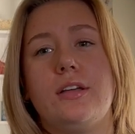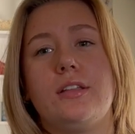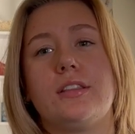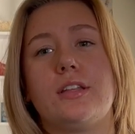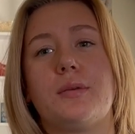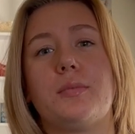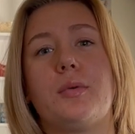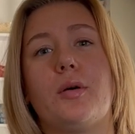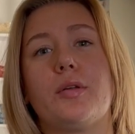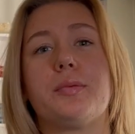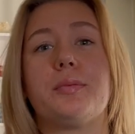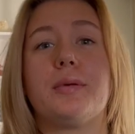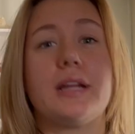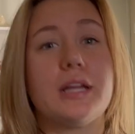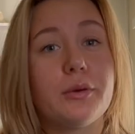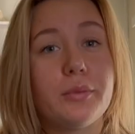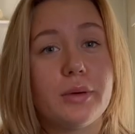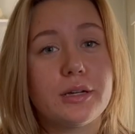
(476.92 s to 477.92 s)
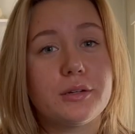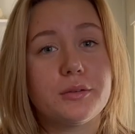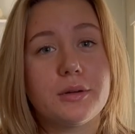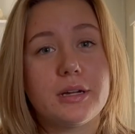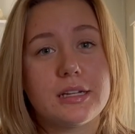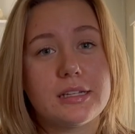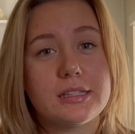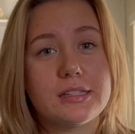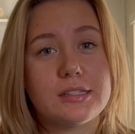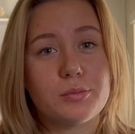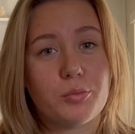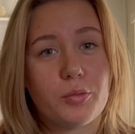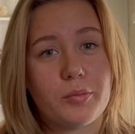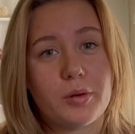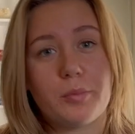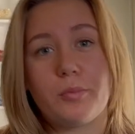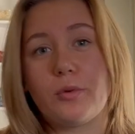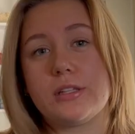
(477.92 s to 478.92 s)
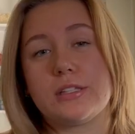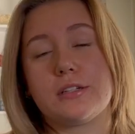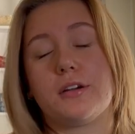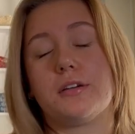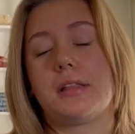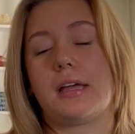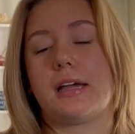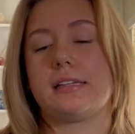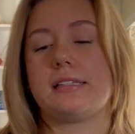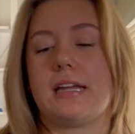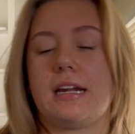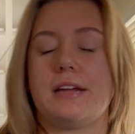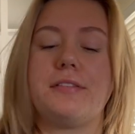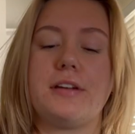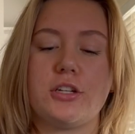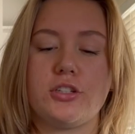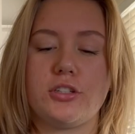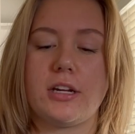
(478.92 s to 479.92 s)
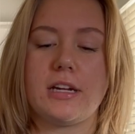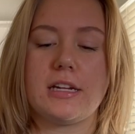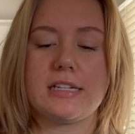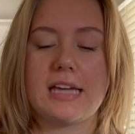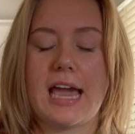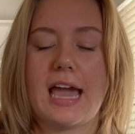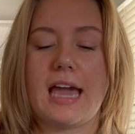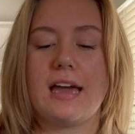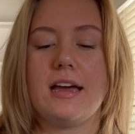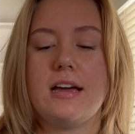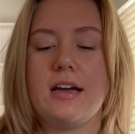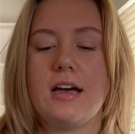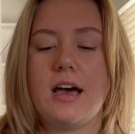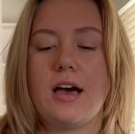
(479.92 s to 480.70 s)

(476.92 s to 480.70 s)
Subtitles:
they're both pretty quick reads. Woman at Point Zero, like I said, I finished in a day.